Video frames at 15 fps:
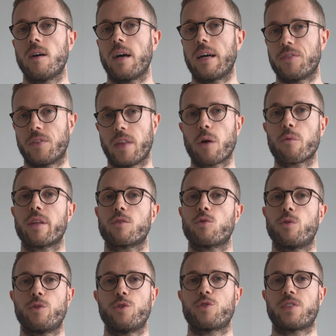And now that
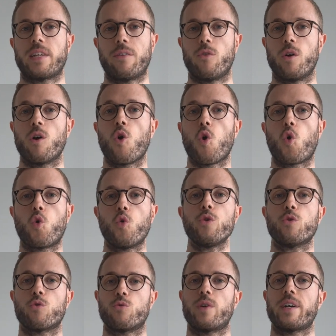you understand who
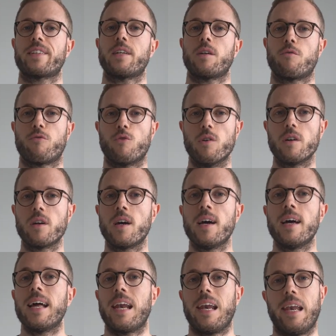you're writing for,
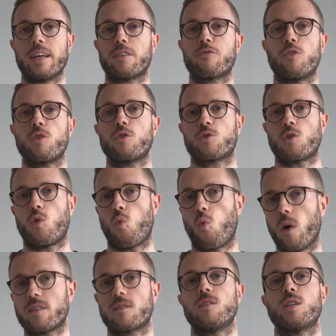let's focus on
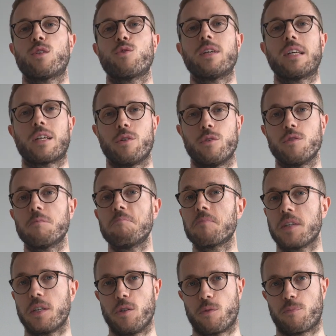what you need to include
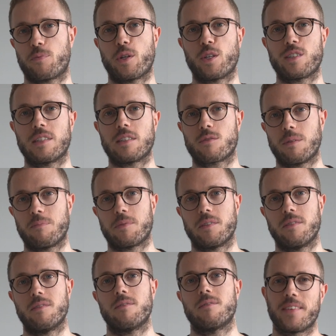in your product
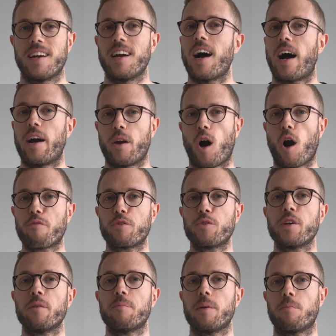description. I often
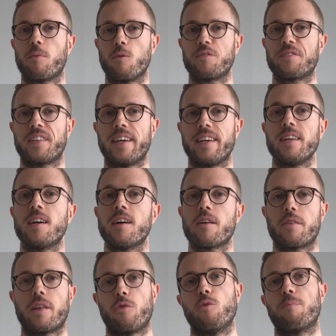hear people say
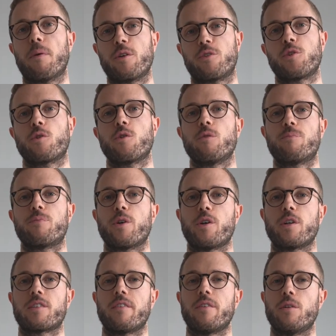that the particular
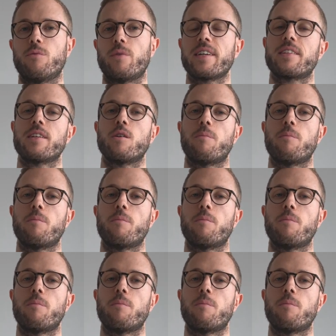product they're writing